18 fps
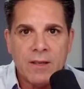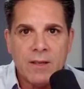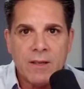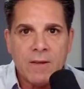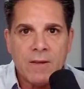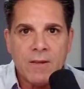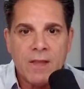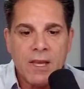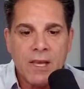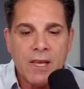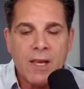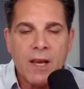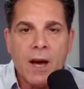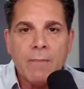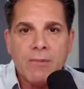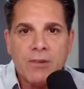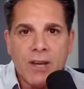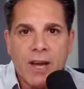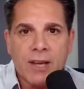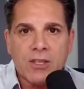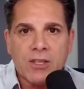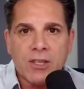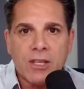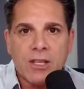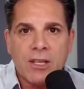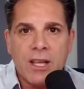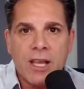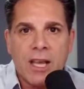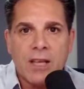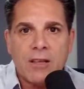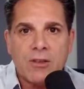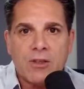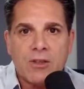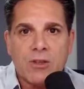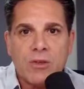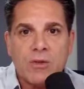the objection
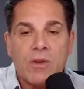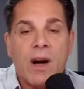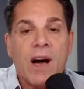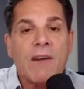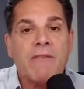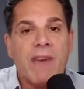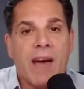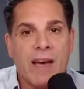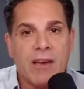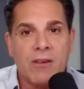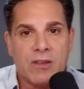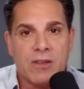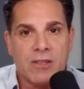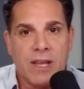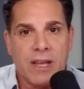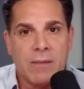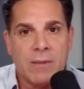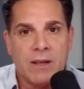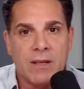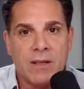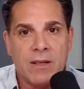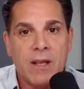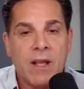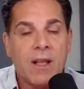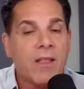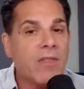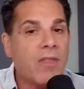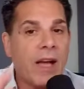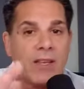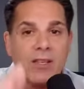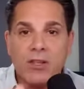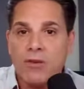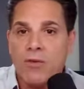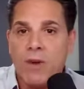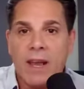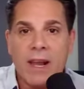into a value statement. That's
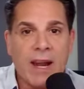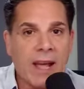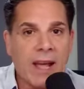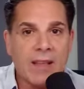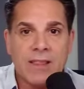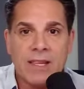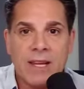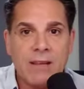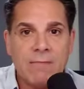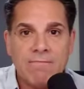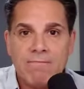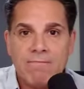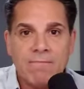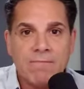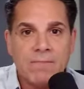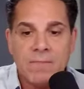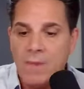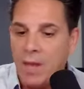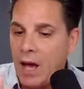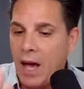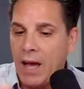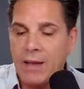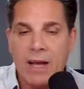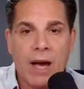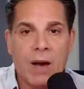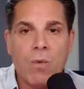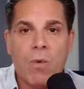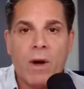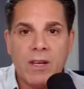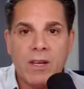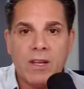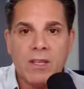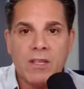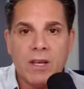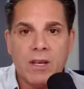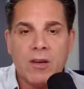great, Anthony. I want you
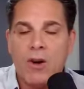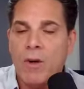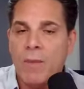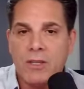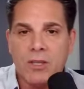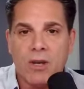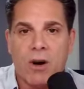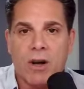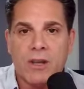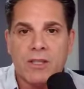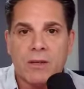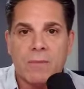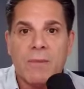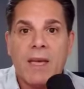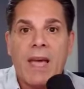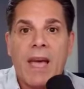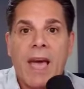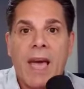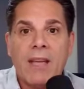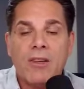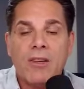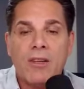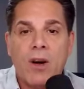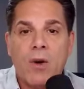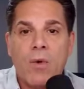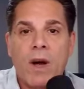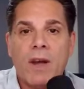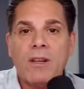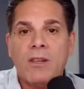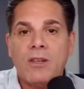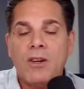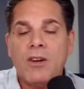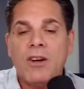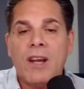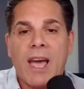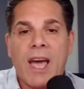to sell your home. It's awesome. And you know what?
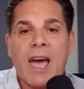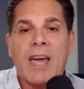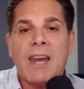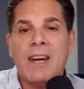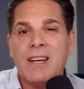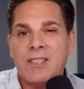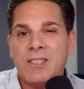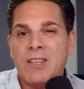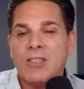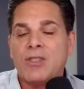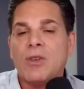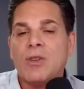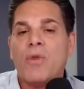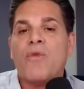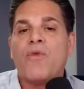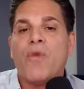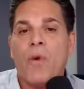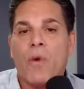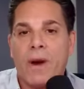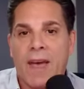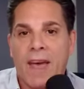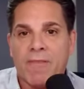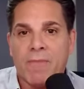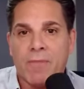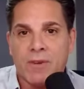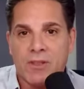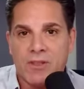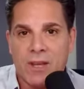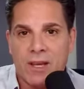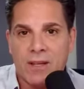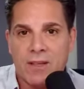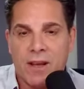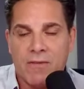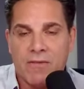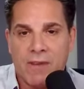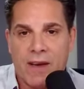You're going to add an additional 4.5%
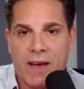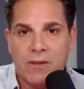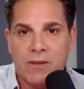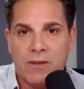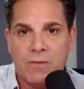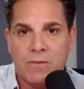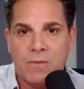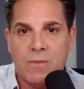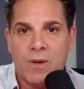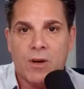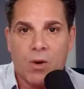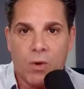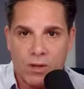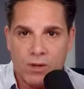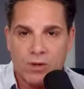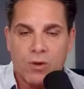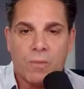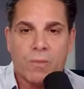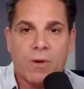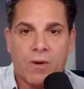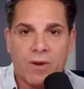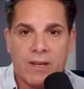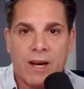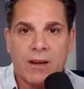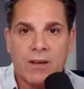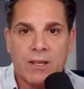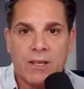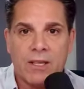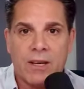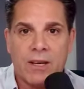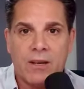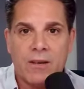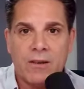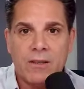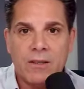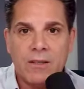of value according to a Pro
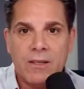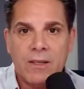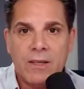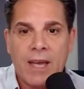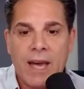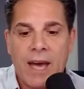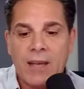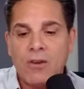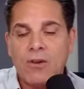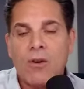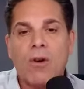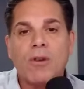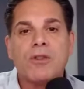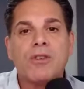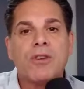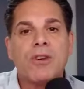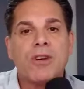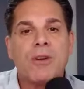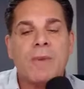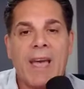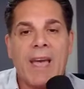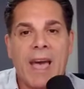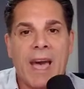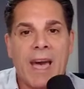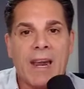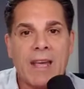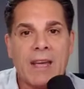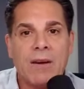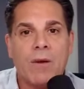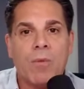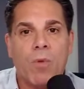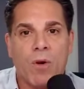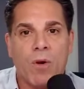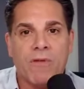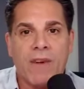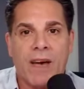calculator. And you're also going to be adding
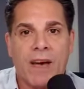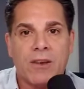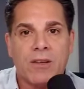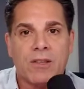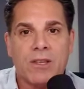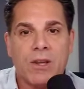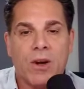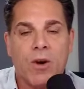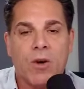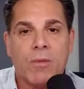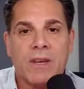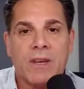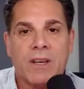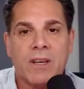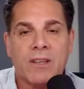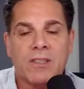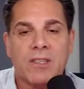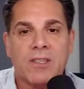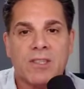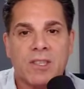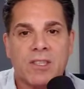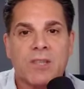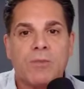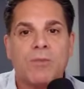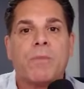more value to the home because the system will